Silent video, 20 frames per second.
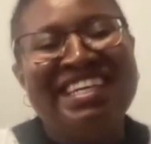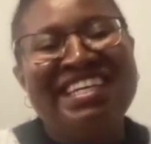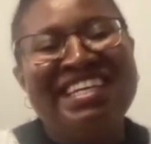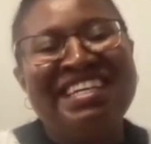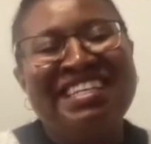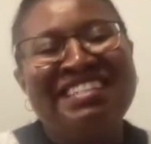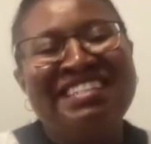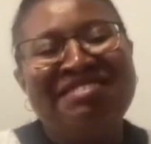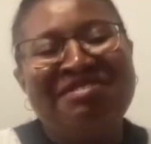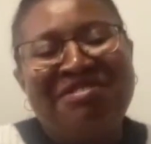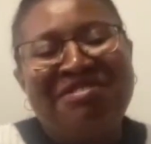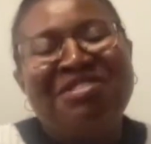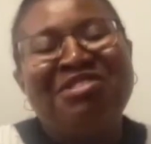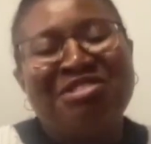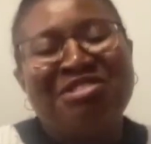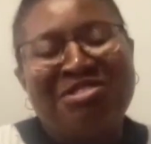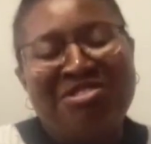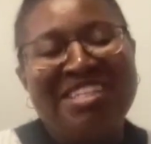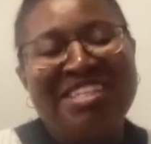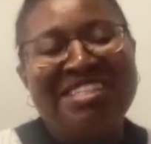and
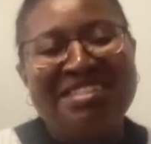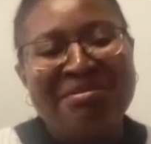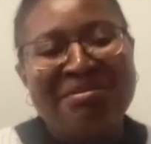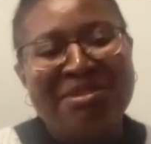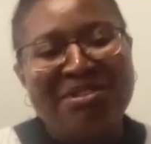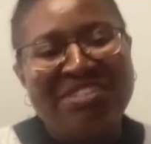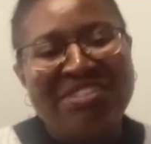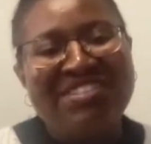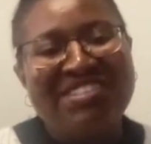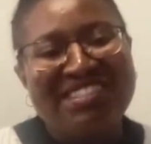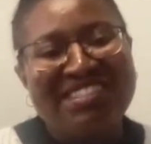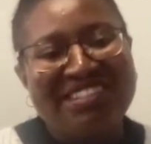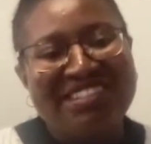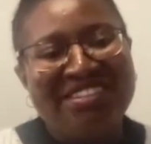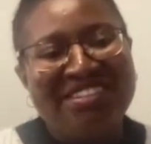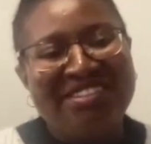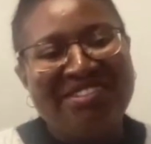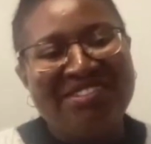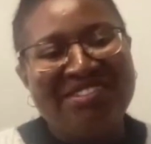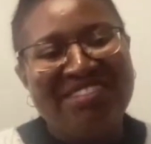feel great about
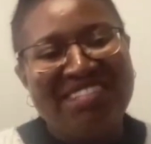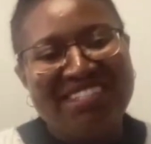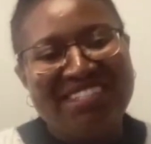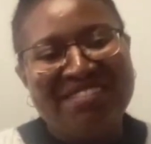yourself. Yeah.